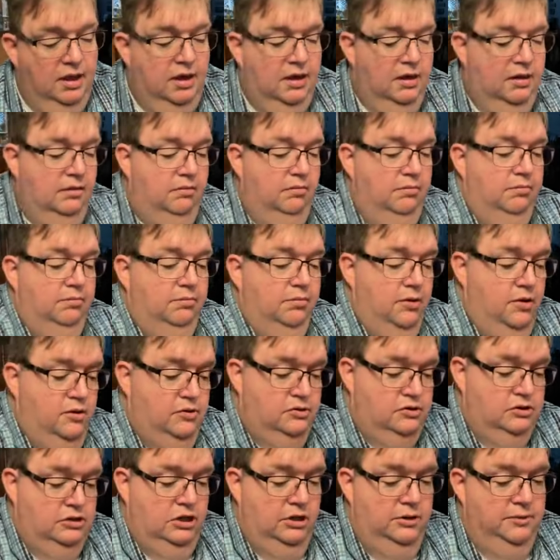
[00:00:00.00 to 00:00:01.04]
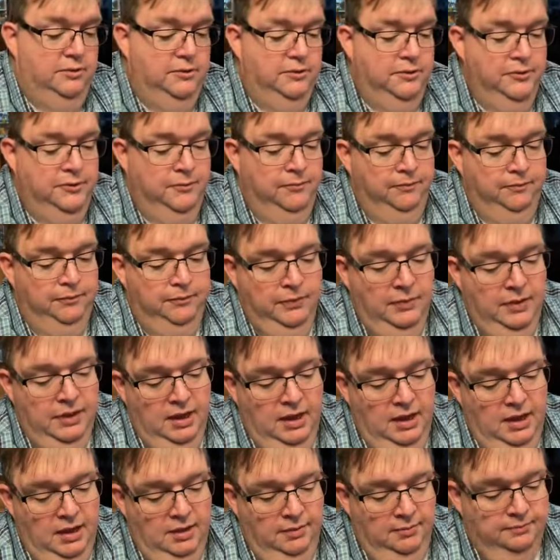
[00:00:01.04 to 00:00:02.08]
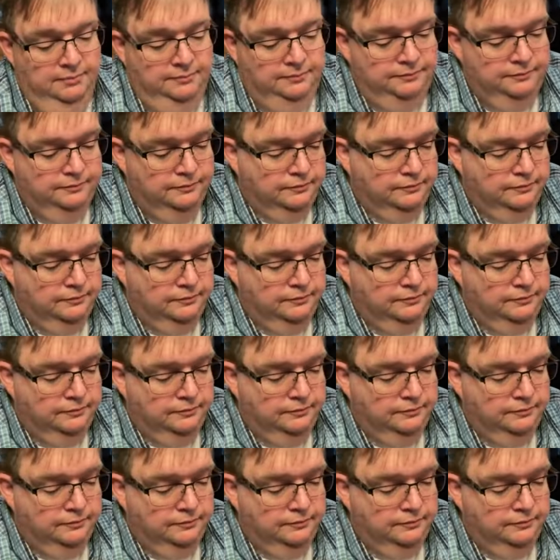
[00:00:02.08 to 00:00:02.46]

kind of person. Um,